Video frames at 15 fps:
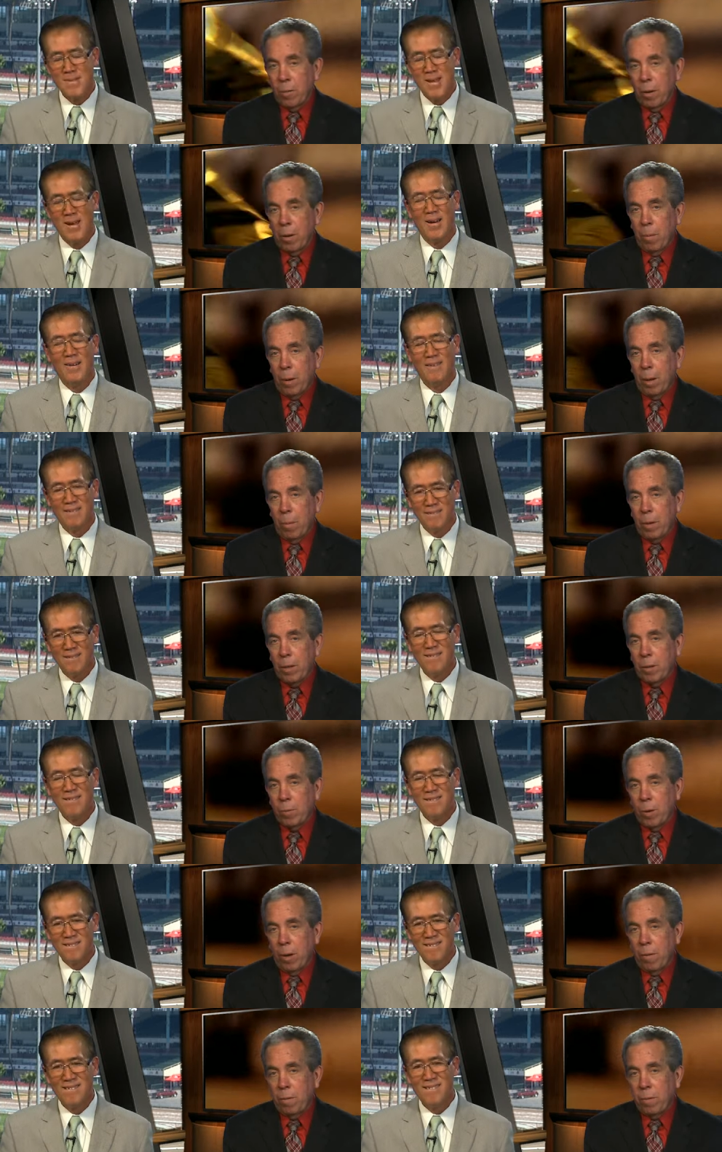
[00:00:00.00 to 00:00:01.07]
Speaker 1: drill yeah. when he went to
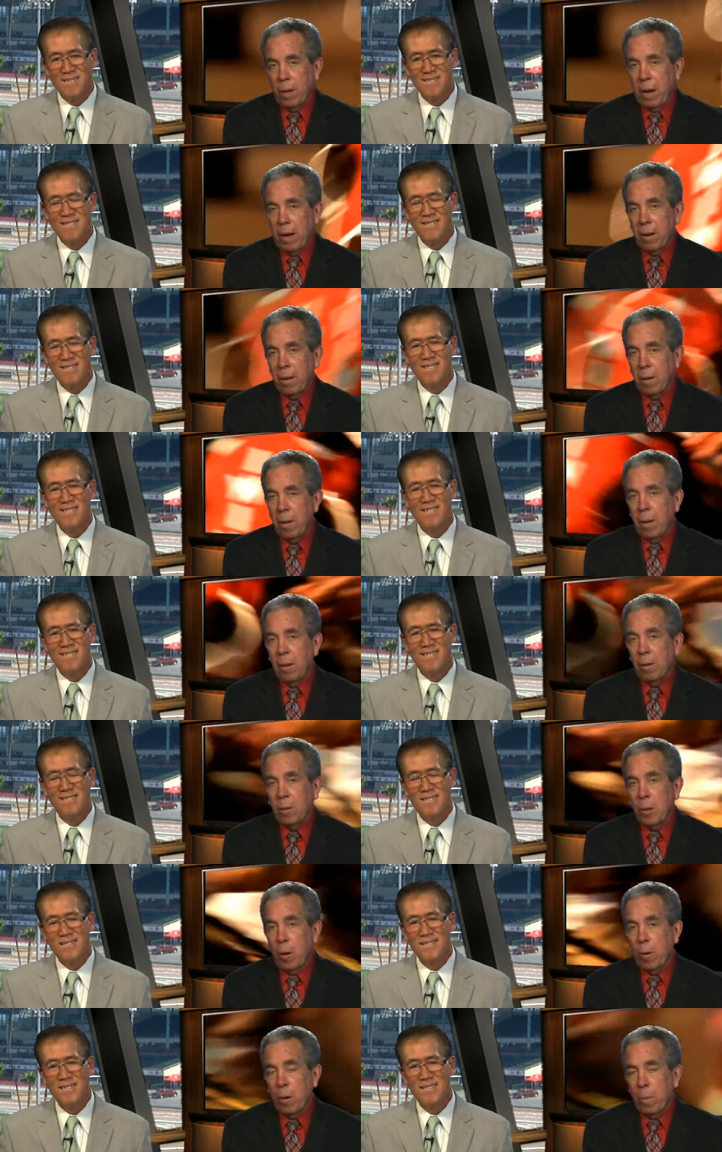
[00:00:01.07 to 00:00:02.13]
12 flat,
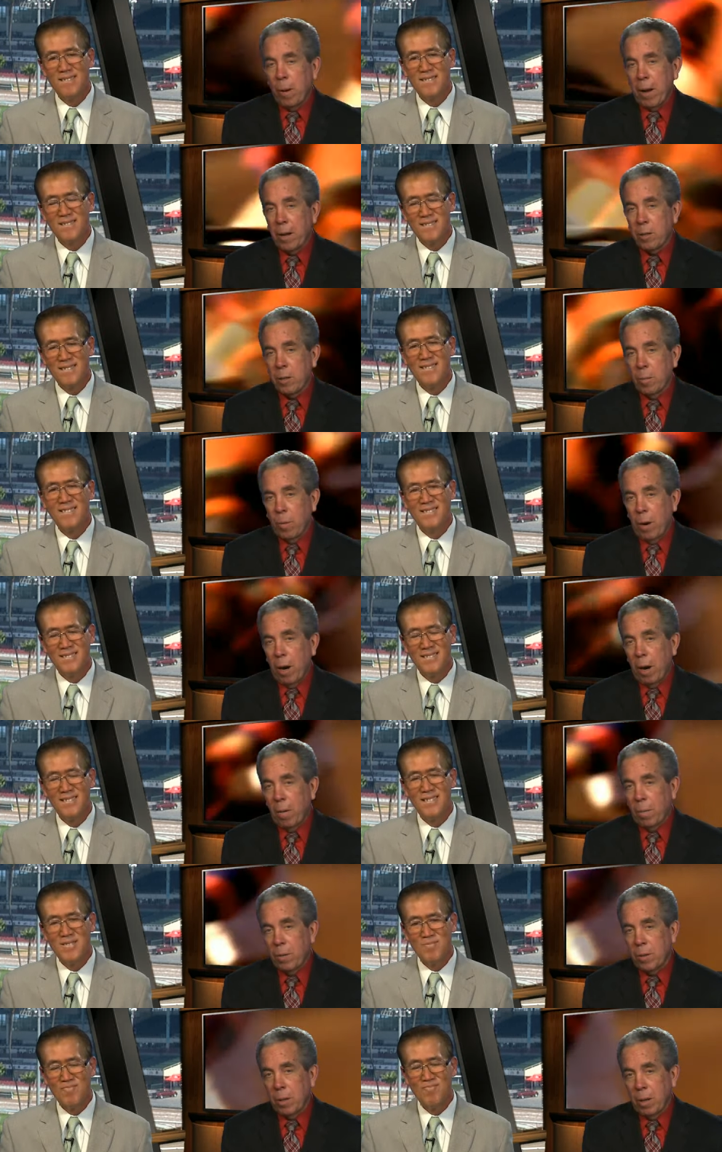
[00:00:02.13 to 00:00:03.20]
loaded past the wire. It
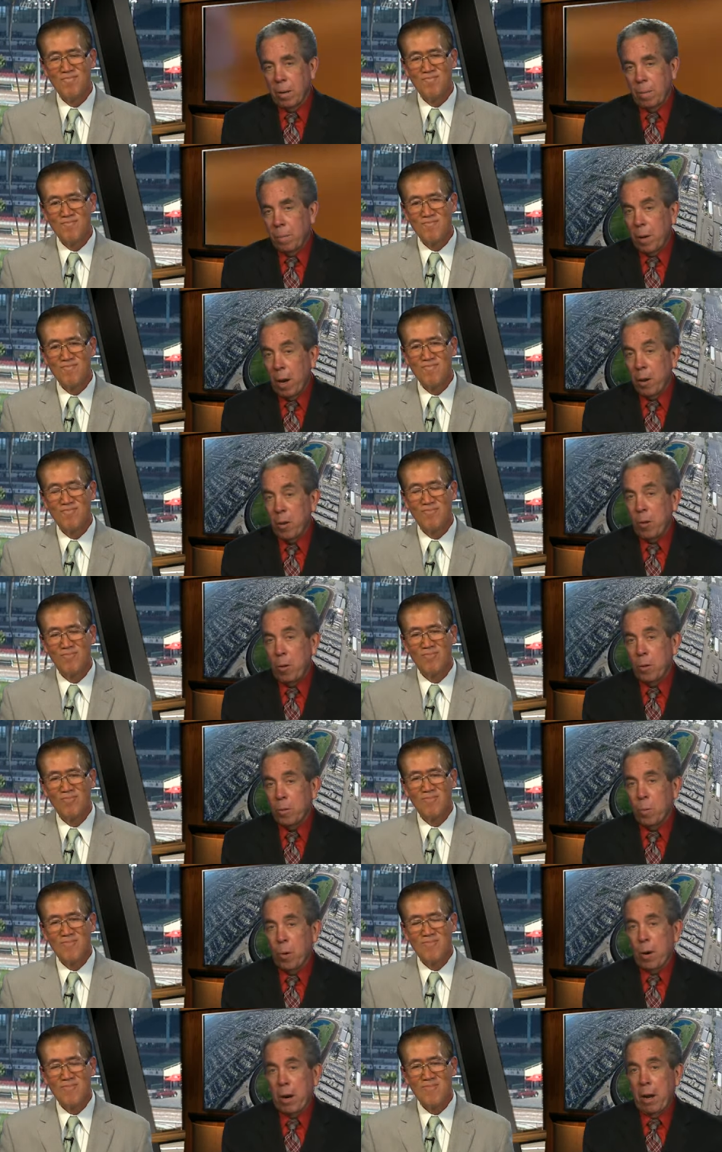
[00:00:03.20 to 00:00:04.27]
was a, a huge
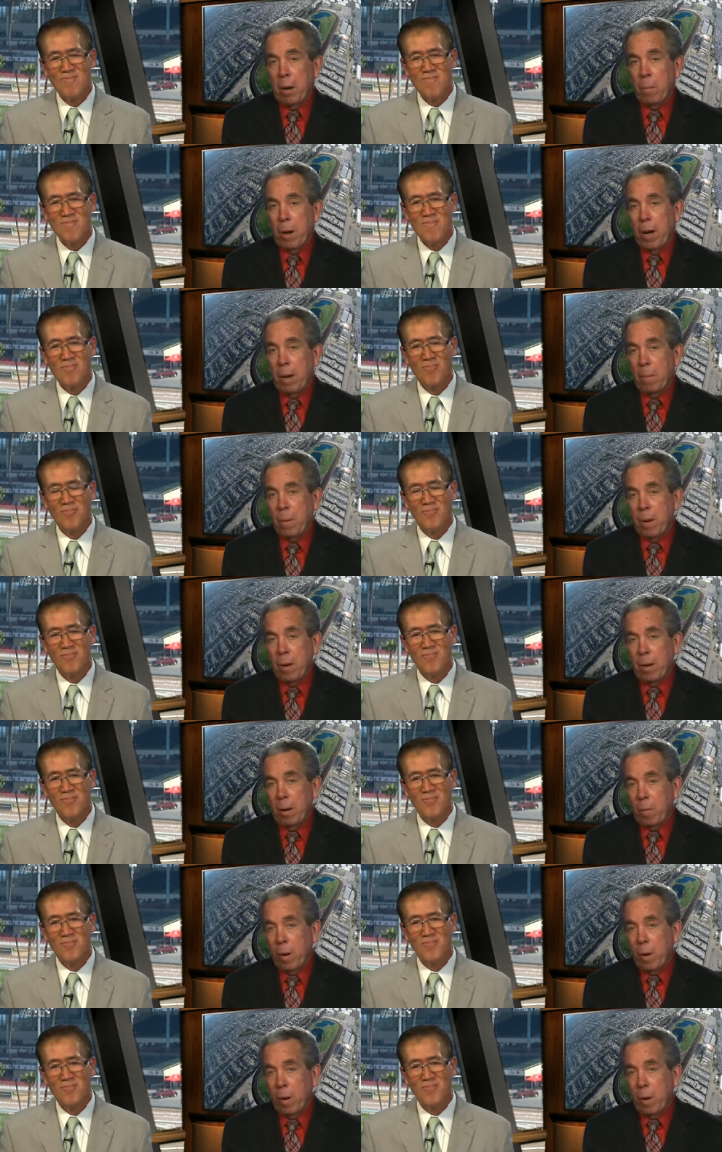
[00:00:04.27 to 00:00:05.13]
workout, in my opinion, and